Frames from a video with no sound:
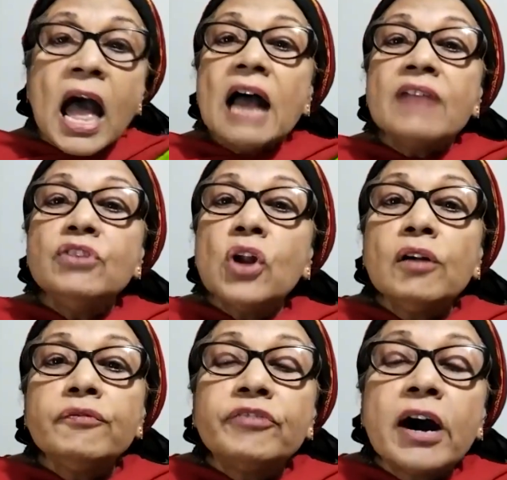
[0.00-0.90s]
I have
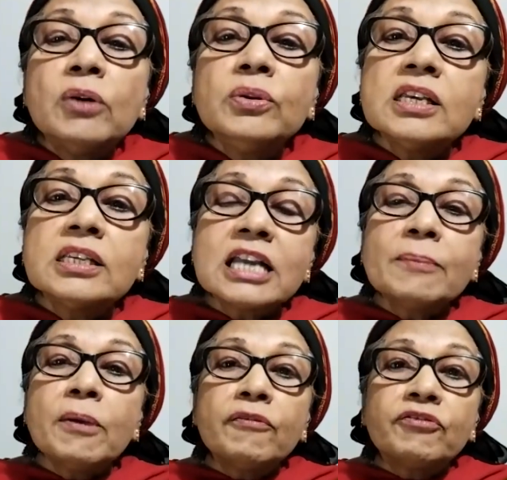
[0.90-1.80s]
not found this
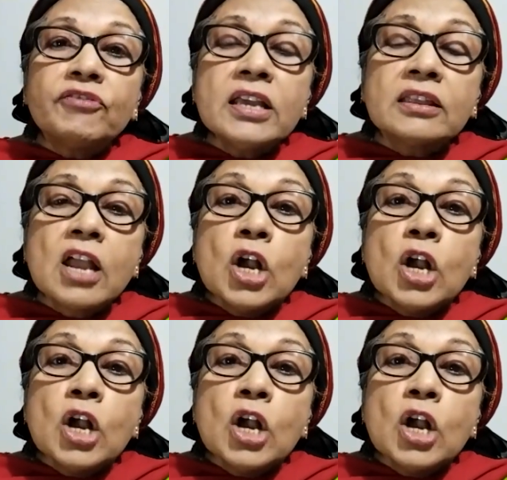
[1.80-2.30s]
type of faith.